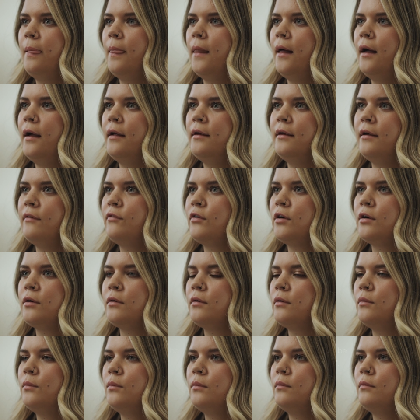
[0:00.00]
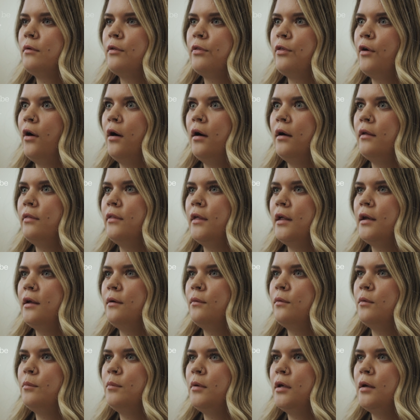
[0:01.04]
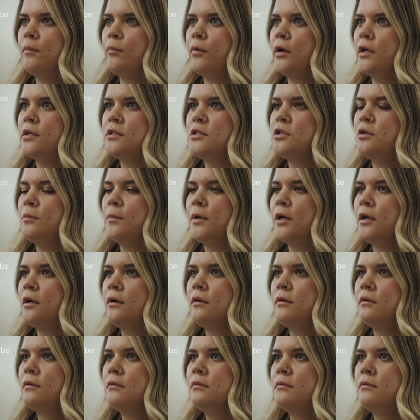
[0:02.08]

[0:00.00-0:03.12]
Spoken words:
I never thought that it would be a brain tumor.